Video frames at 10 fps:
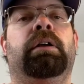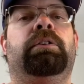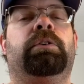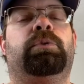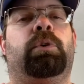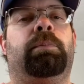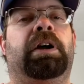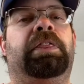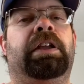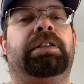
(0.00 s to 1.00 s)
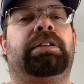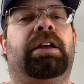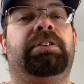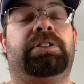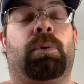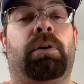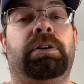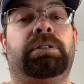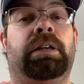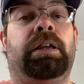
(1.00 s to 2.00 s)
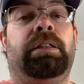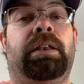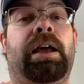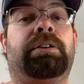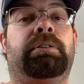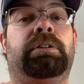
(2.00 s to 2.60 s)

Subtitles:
So it's one of my things that I sourced and that actually